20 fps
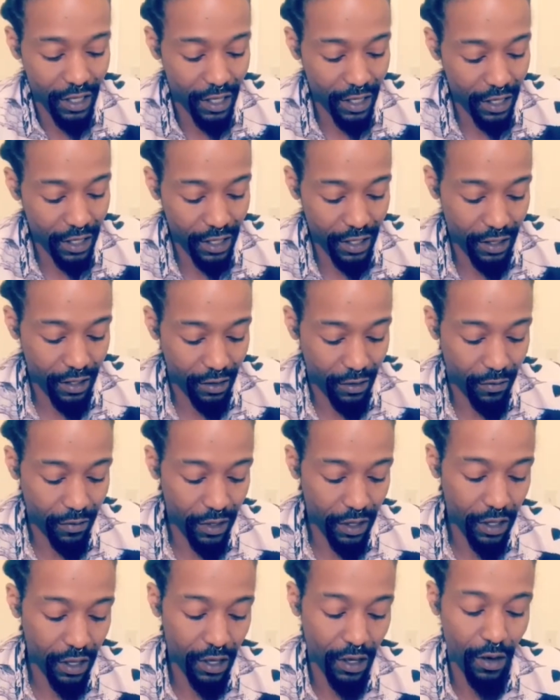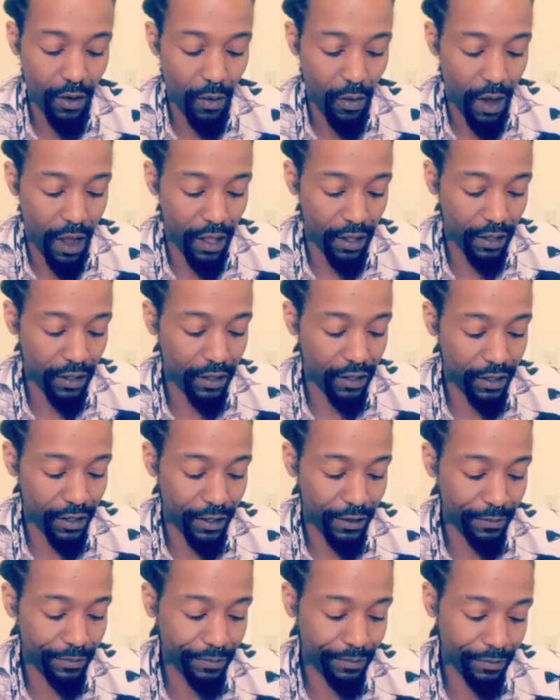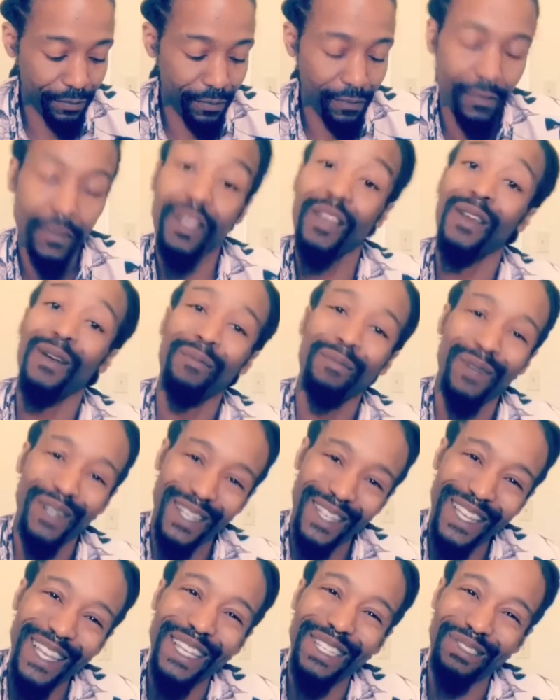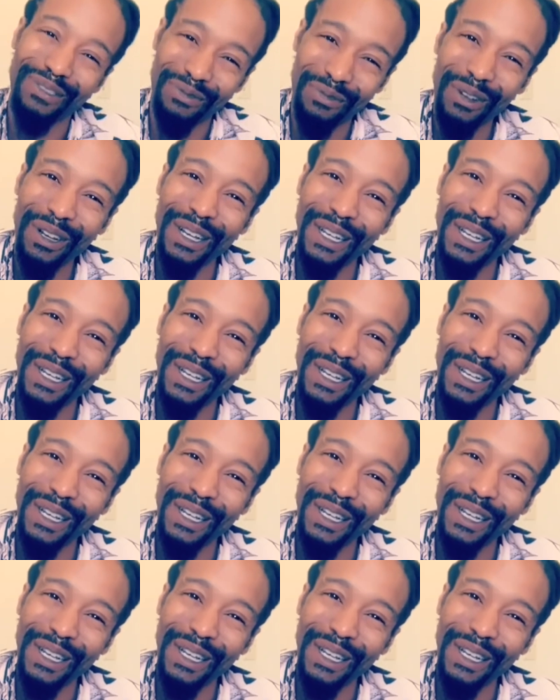They're really good quality. But guess what?